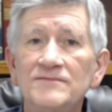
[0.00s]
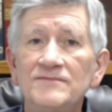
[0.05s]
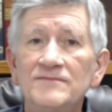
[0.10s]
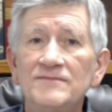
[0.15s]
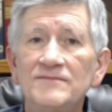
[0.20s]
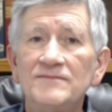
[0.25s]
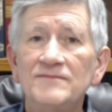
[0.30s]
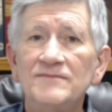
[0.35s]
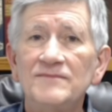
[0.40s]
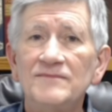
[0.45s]

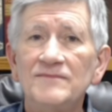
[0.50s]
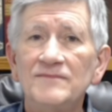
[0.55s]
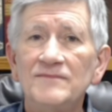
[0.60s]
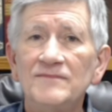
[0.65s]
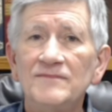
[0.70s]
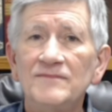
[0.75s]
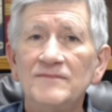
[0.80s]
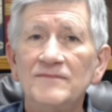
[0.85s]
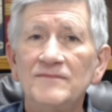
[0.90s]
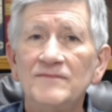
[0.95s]

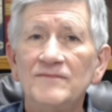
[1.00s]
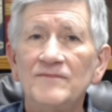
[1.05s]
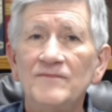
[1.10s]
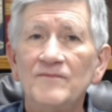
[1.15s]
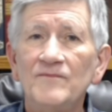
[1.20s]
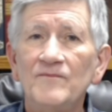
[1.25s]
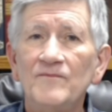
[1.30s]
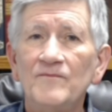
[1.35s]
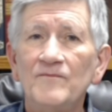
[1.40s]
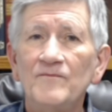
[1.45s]

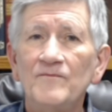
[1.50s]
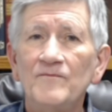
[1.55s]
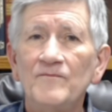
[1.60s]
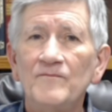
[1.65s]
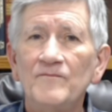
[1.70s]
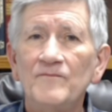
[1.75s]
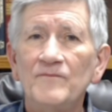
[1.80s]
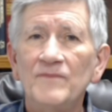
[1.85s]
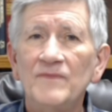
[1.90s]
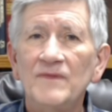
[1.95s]

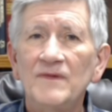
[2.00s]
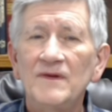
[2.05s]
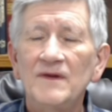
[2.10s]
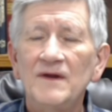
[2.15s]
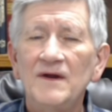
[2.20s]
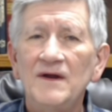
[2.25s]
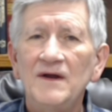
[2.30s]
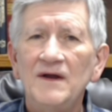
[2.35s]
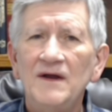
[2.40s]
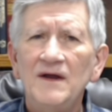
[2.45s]

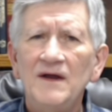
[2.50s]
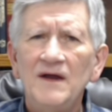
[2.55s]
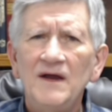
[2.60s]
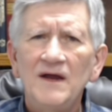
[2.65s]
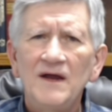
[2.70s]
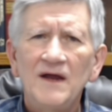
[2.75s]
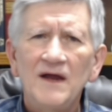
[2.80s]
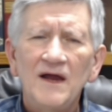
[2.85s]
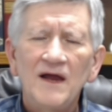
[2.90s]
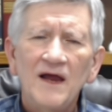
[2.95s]

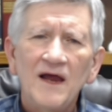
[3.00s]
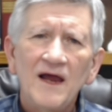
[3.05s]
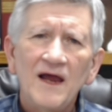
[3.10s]
No one is speaking in this clip.